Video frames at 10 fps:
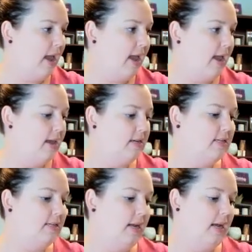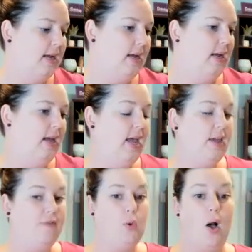And
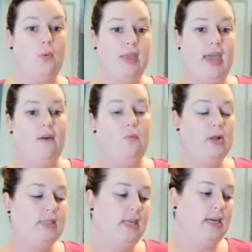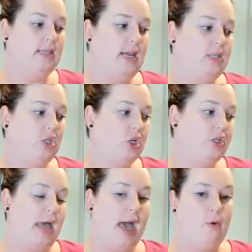if you only have one set of
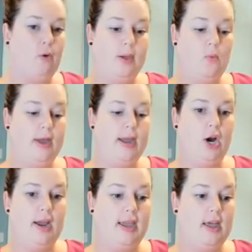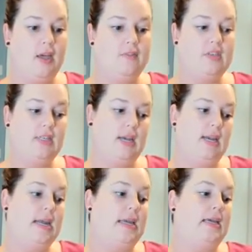testers, I would be weary of
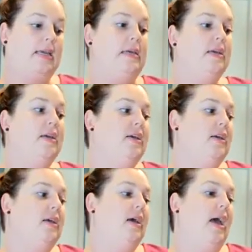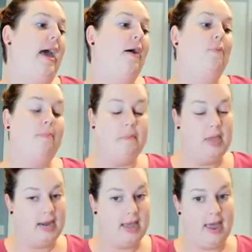sending out
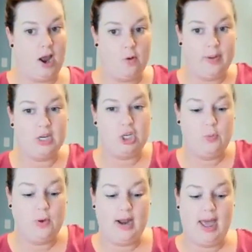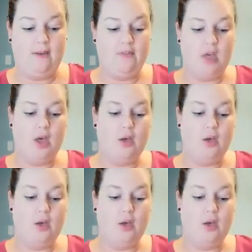many at all, because you want to have